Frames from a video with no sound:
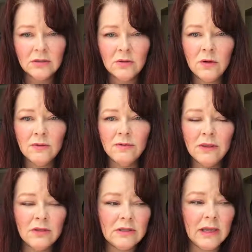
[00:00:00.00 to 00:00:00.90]
So if
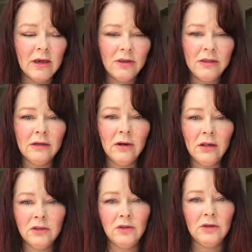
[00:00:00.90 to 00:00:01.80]
there's a healthier
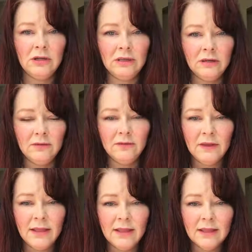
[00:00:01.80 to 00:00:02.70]
alternative
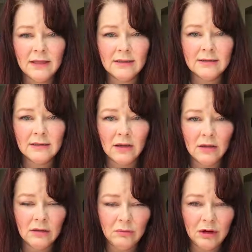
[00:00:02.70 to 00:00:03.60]
that is
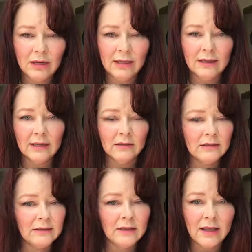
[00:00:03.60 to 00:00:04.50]
on the market now,
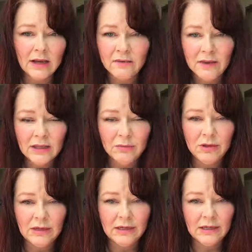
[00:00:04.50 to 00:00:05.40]
it's not
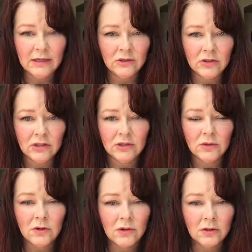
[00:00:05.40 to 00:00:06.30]
available at any
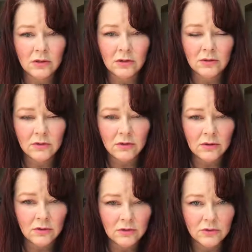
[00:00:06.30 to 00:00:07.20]
drugstore
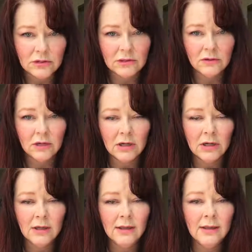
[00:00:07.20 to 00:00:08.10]
or grocery store.
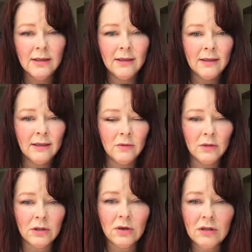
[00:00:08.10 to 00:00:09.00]
It
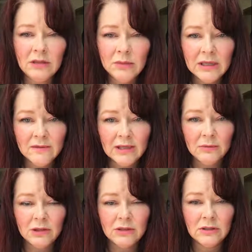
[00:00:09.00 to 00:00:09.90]
will only be
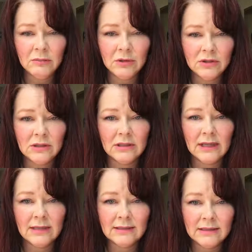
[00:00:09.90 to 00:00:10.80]
available to the person
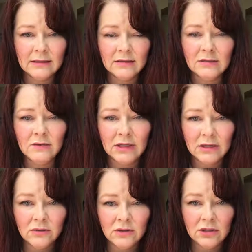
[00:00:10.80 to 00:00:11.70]
that sent this
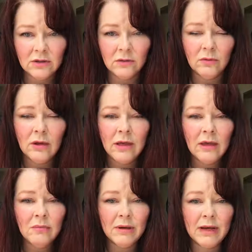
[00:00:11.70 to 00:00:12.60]
video to you.
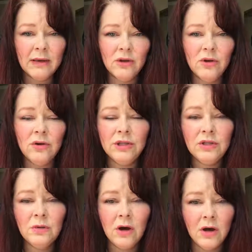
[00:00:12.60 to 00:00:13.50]
But I encourage
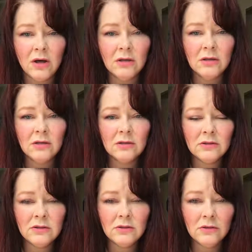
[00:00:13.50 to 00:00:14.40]
you all
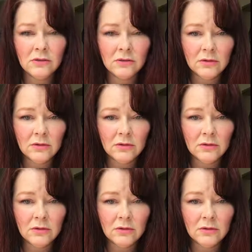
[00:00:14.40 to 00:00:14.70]
to